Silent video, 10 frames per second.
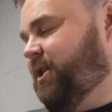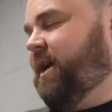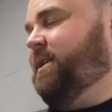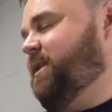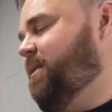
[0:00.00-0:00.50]

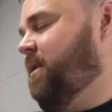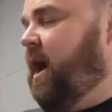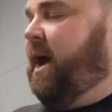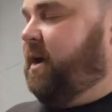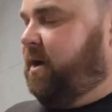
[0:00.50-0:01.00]
JS and
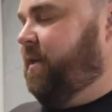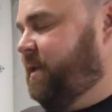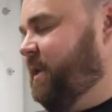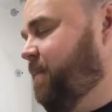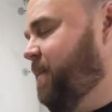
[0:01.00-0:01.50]
I are on
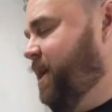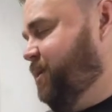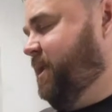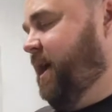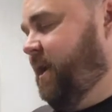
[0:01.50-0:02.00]
the same page
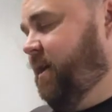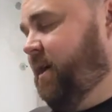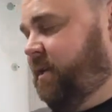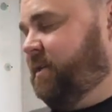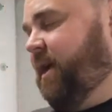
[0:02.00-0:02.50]
with
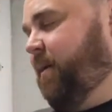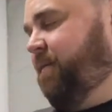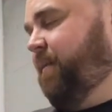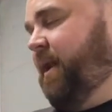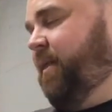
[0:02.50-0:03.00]
that. Stay
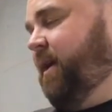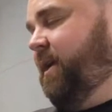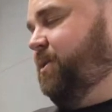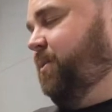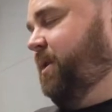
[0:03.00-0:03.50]
away from anything
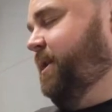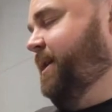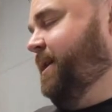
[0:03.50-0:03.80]
Eastwood.